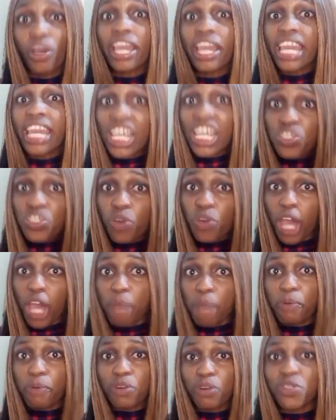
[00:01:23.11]
it will
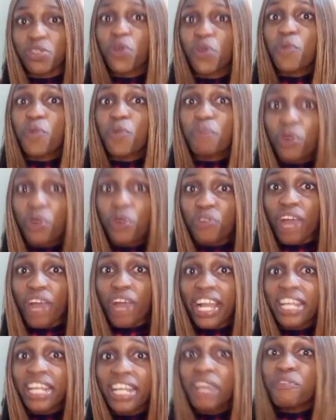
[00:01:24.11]
help us
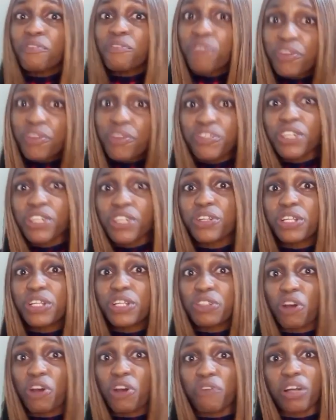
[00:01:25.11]
provide 50
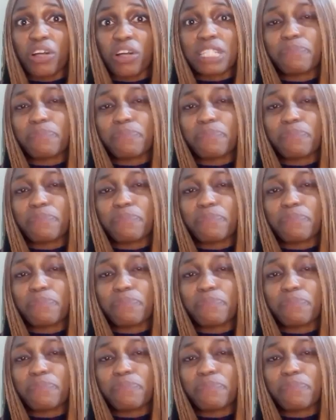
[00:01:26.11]
units of our